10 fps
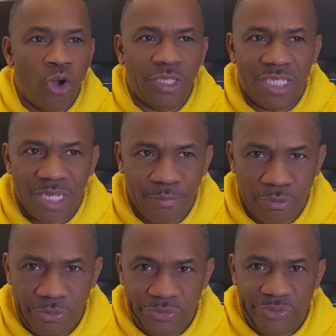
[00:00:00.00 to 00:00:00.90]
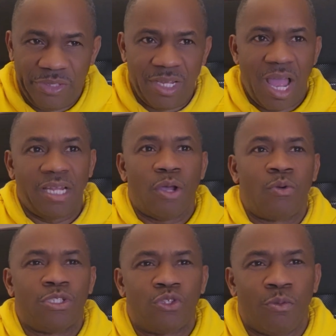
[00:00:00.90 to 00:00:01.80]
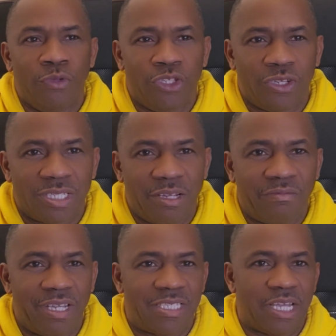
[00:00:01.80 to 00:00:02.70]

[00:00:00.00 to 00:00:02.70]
God is able. And I want you to unmute yourself.